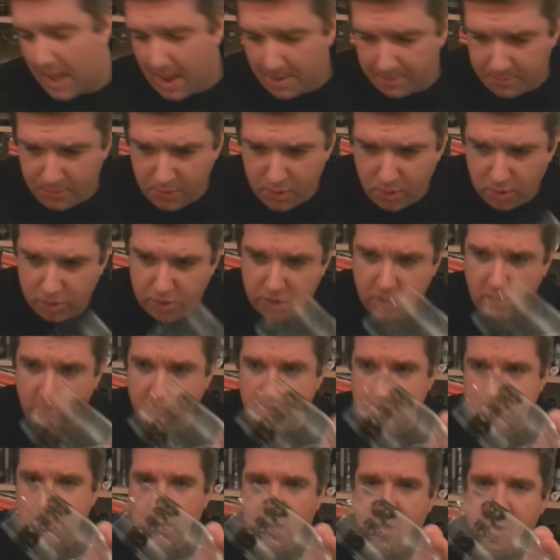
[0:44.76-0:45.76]
I'm not sure if
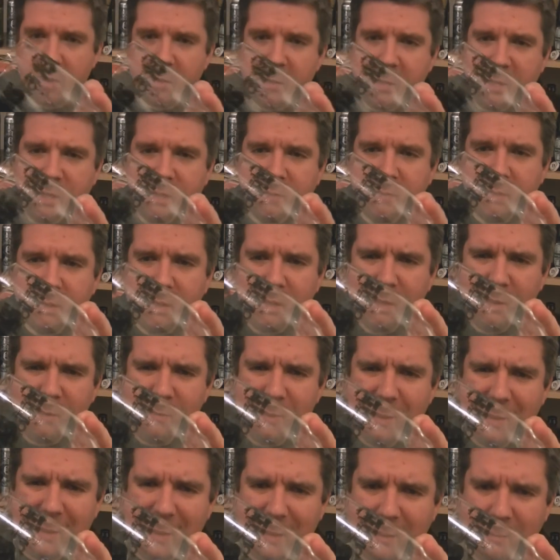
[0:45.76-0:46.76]
it's bottle condition, but you know
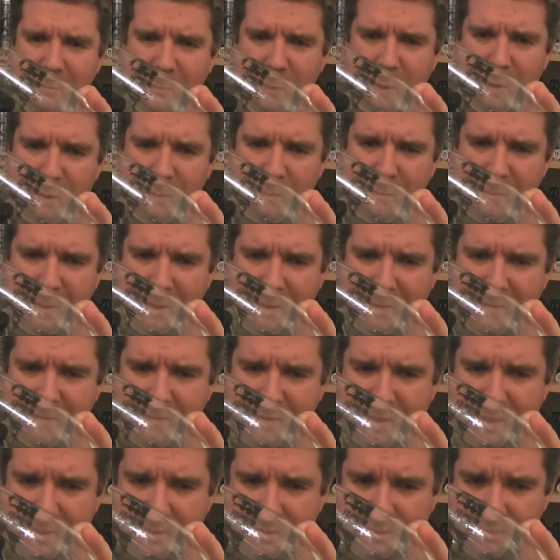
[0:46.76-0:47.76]
me, I'm not a mad
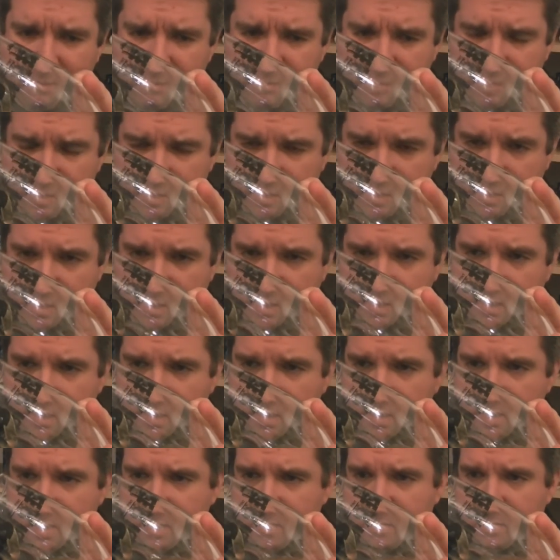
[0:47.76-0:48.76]
fan
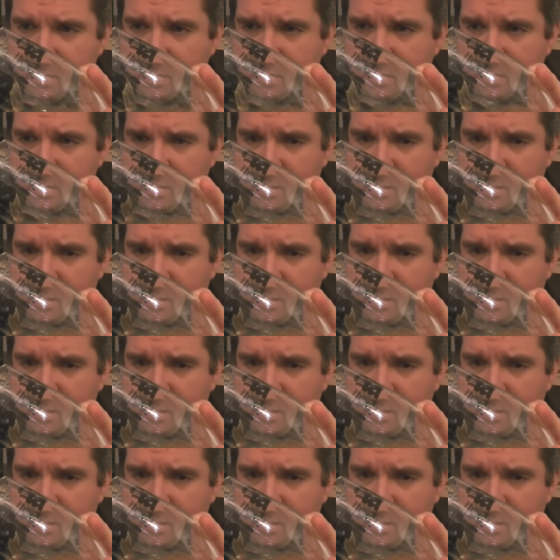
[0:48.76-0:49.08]
of